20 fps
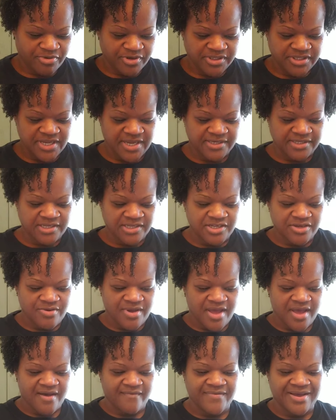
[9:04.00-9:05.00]
protectant
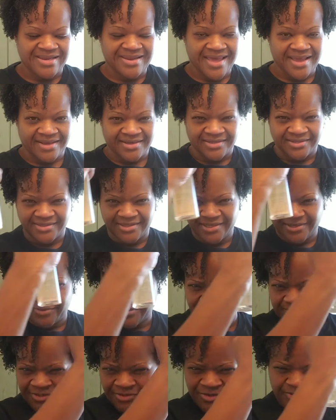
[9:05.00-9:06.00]
you have, I like a
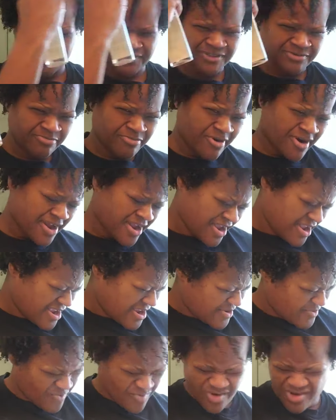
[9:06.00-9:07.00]
liquid sort of spray
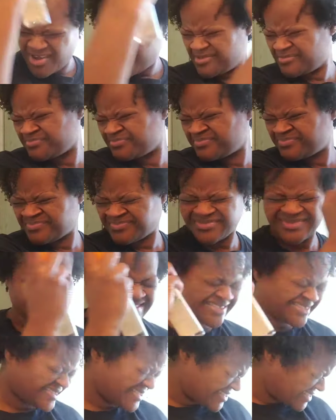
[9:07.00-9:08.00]
in one,
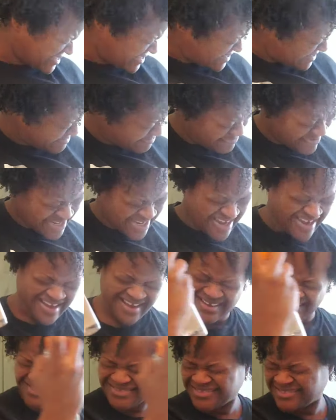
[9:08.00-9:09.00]
and just
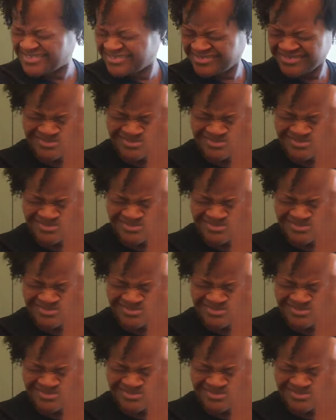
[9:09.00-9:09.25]
because,